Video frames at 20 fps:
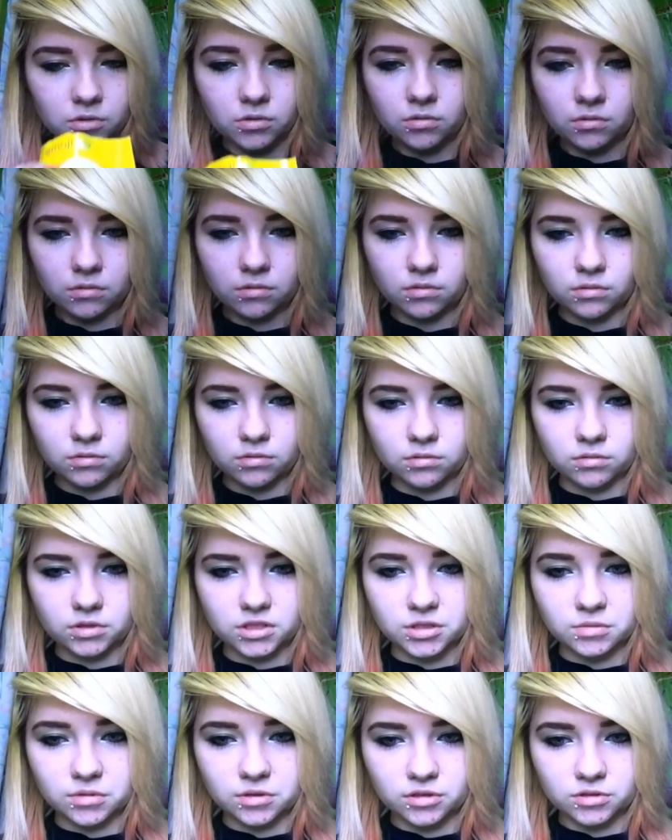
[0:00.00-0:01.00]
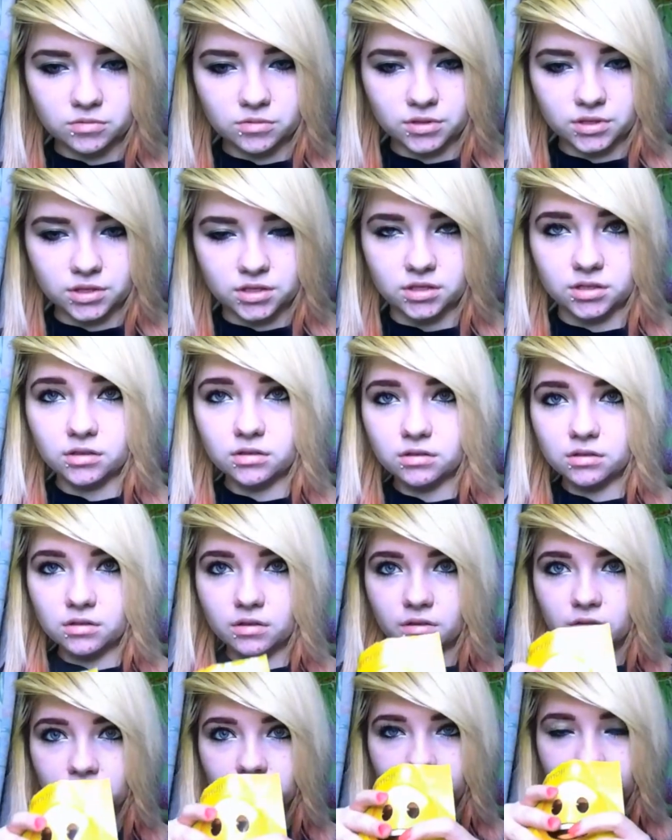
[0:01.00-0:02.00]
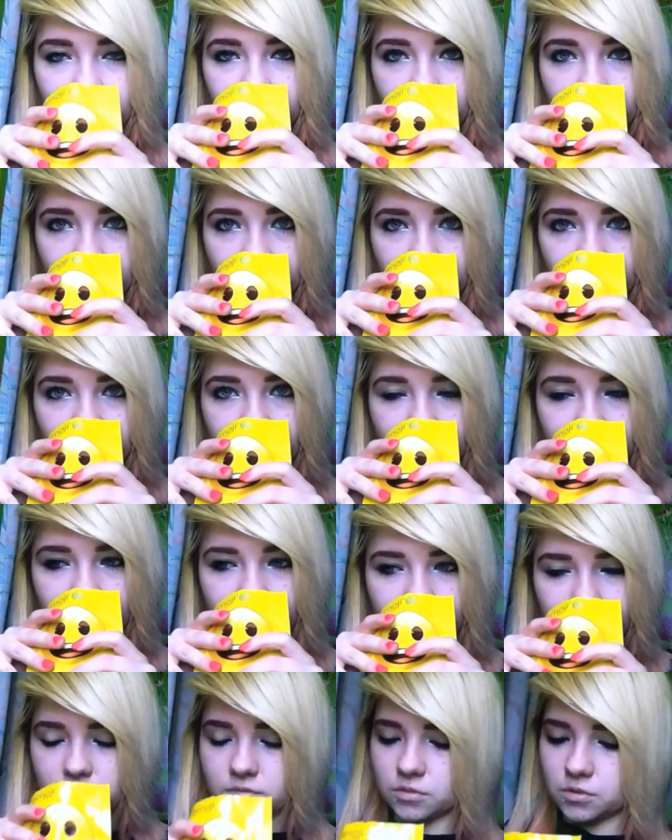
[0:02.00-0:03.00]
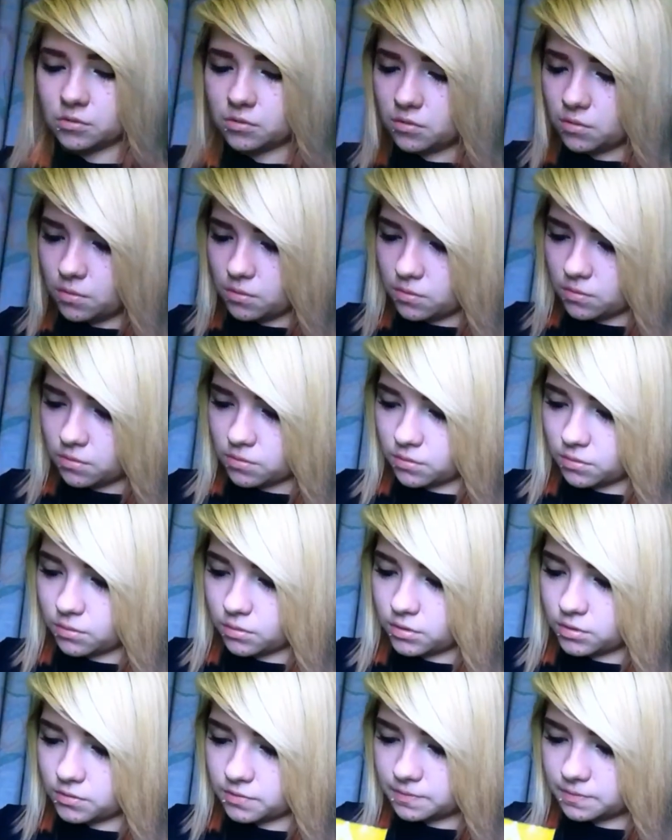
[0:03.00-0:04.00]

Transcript: Ooh, it smells really good though. Ooh.